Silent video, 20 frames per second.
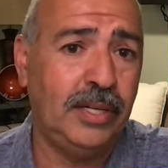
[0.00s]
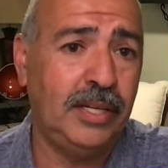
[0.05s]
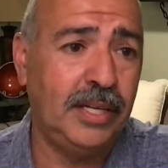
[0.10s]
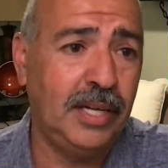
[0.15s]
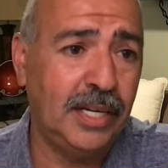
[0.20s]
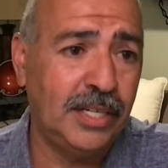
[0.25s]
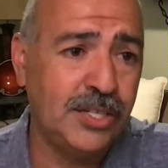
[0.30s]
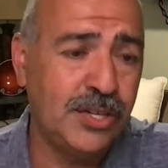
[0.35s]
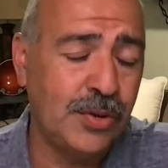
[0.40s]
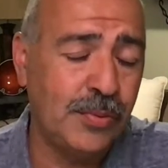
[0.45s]

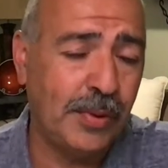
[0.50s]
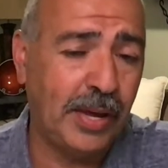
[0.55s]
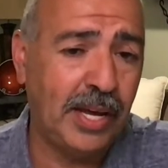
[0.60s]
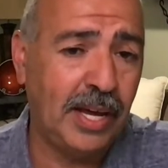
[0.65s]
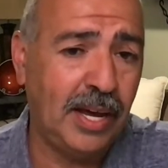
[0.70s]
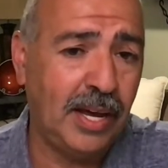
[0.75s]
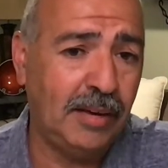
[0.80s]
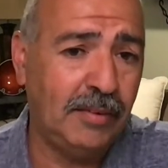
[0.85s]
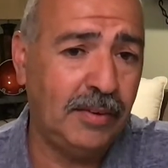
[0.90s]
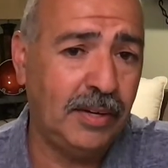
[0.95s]
yes, you may
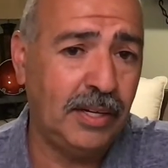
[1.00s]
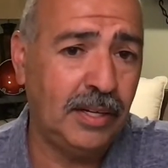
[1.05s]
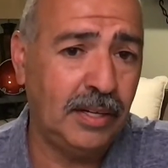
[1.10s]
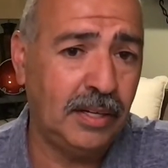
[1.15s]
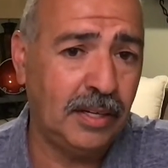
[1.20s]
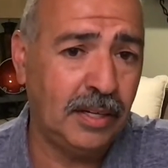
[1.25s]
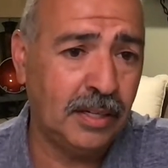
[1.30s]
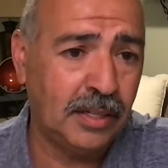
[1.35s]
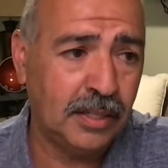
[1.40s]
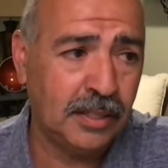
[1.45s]
have
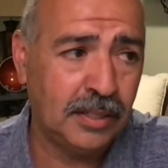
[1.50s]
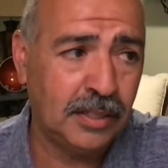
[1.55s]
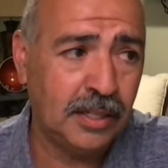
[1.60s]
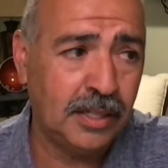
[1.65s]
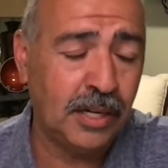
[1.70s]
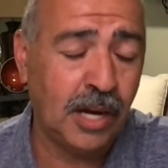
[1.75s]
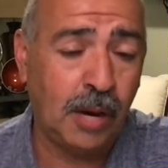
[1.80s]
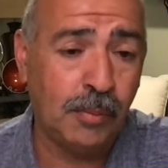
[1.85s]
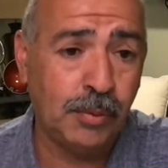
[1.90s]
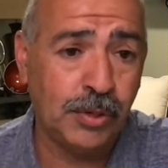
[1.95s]

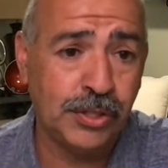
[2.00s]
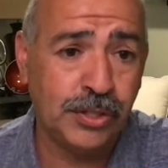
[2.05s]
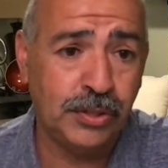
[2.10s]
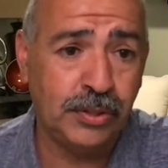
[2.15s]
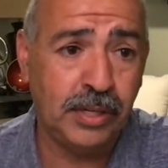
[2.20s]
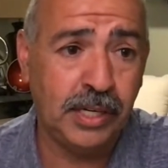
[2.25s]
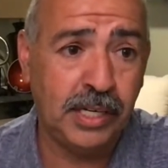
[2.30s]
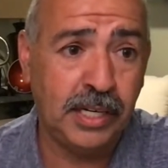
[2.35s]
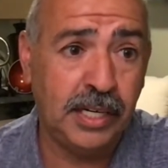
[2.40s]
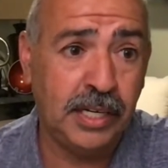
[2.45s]
an
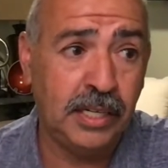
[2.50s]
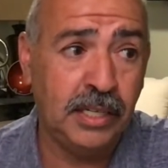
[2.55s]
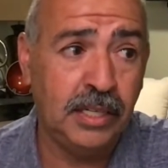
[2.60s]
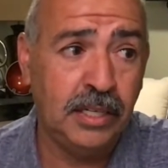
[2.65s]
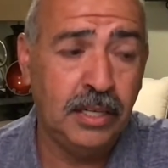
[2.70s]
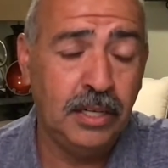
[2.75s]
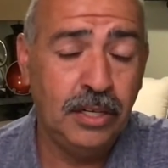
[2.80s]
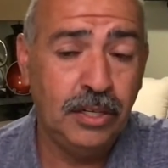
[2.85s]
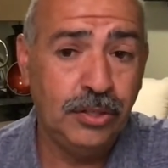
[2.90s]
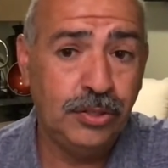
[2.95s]
opportunity
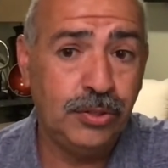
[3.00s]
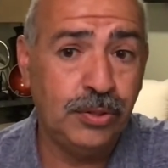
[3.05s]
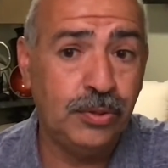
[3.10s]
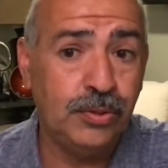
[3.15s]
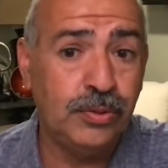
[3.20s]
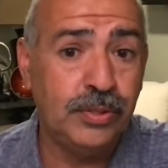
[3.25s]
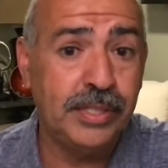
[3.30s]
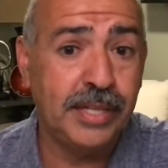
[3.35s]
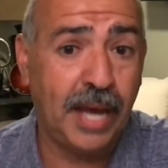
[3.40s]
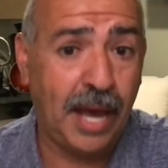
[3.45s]

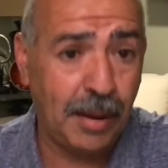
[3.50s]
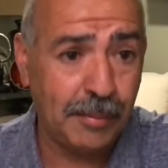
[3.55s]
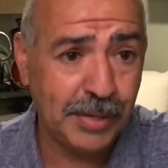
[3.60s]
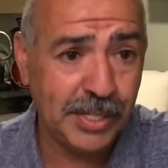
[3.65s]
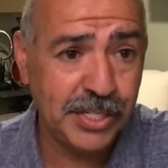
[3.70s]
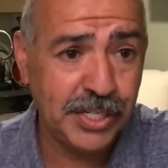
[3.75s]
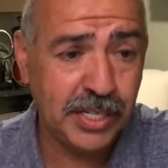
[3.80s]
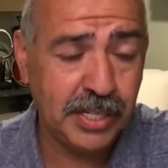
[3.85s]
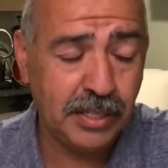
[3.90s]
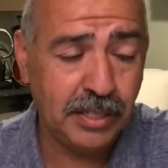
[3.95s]
to
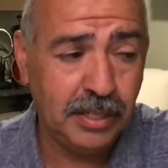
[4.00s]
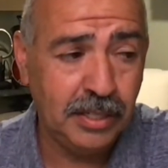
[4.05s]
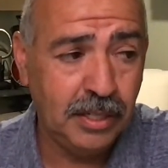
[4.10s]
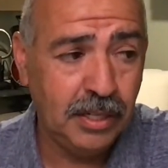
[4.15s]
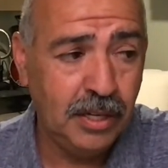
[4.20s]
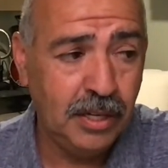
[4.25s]
damage it.